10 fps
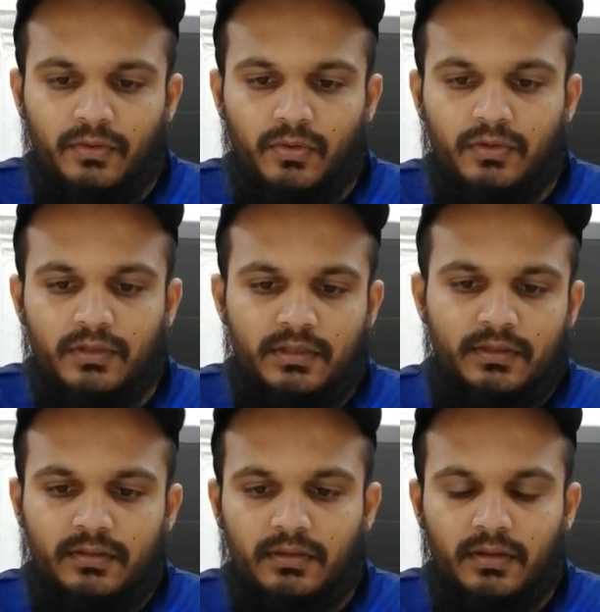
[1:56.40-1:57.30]
hold
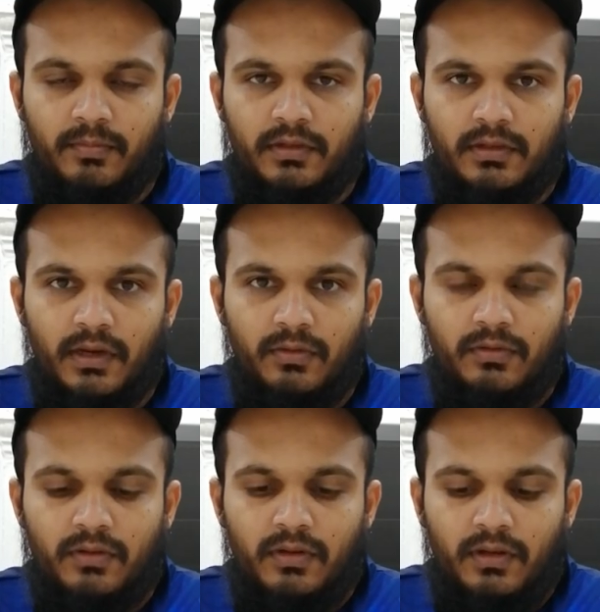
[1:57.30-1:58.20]
this a bit
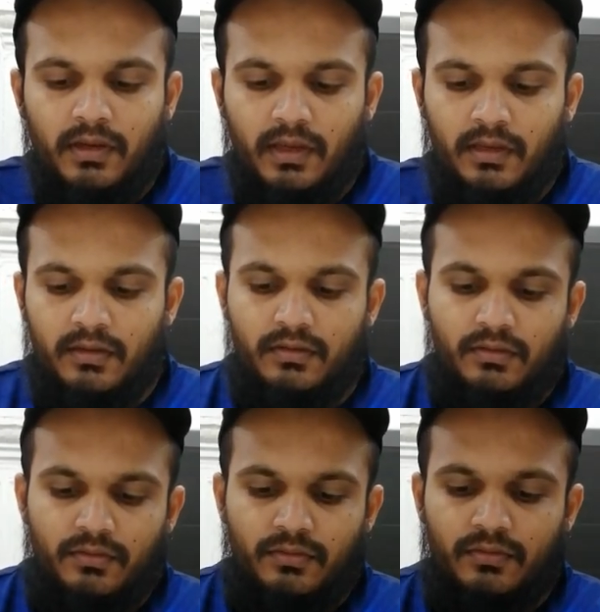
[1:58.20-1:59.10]
down, and
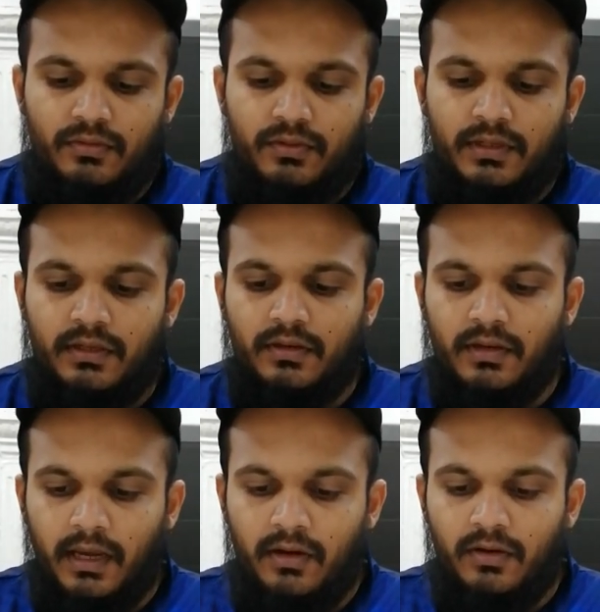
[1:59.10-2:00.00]
you take your
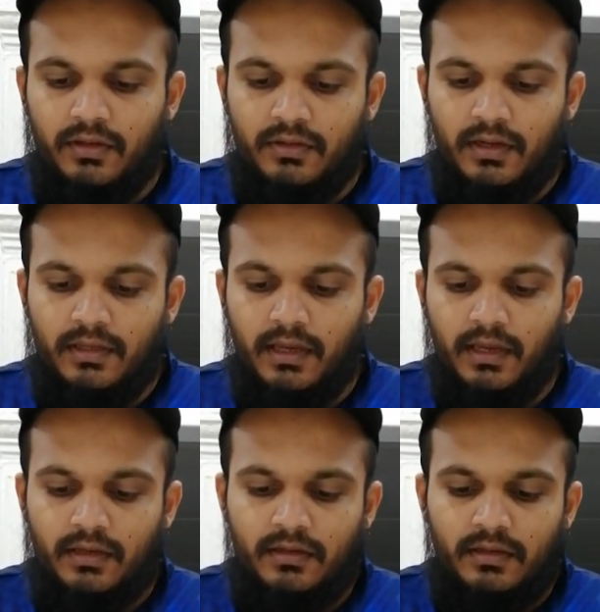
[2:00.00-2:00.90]
nylon in your other
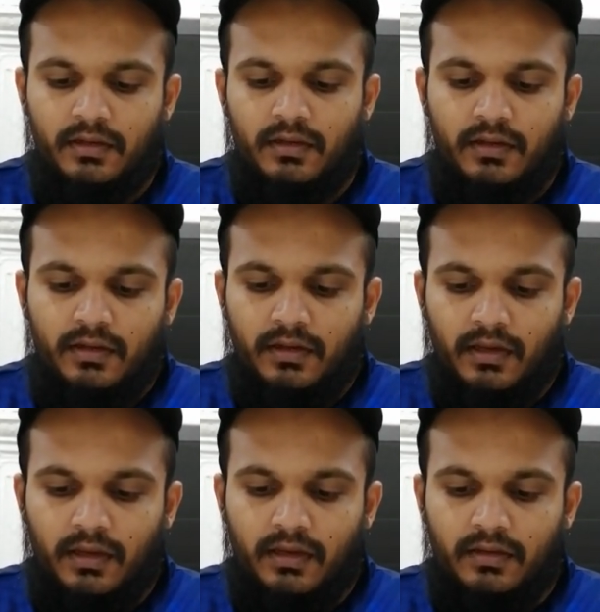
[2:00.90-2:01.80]
hand,
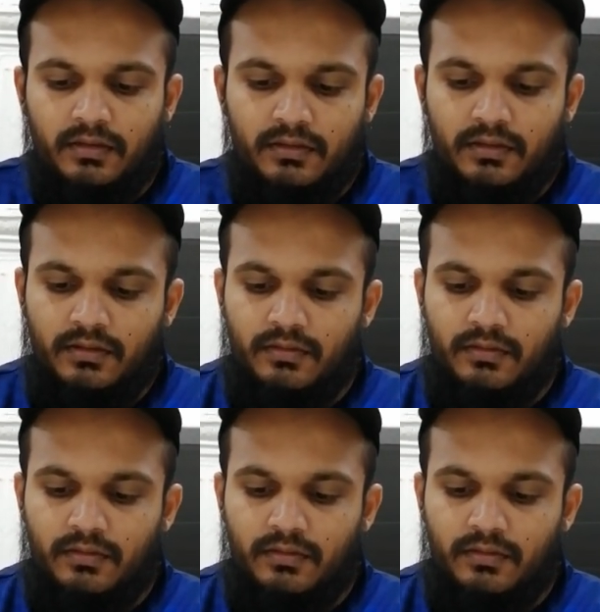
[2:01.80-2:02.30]
and